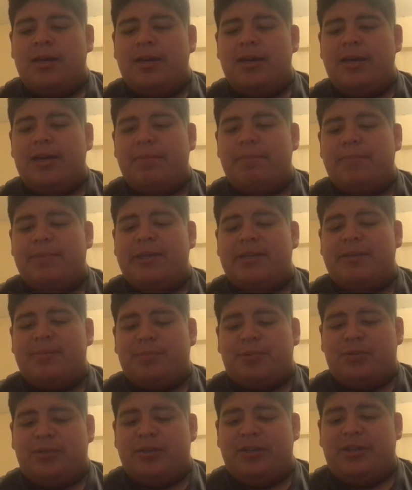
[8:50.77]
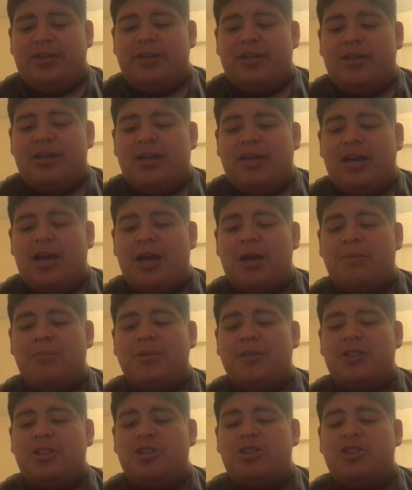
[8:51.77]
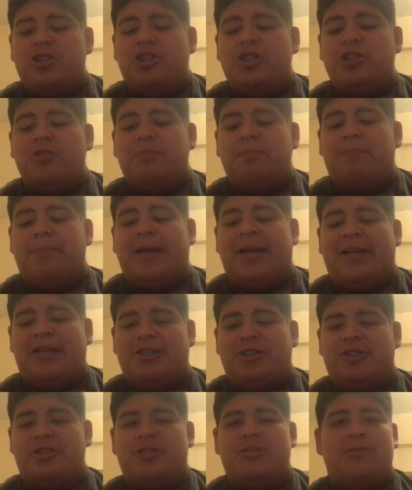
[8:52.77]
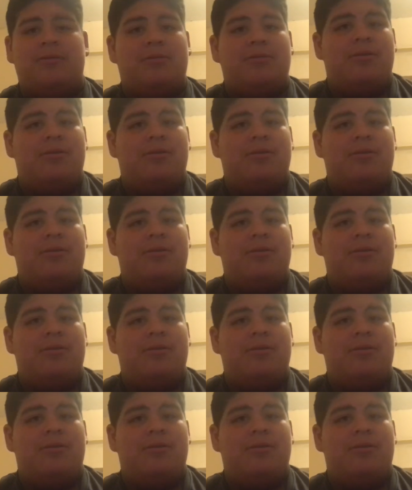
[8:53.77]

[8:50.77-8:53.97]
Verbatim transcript: Hey, big boy, how much do you bench?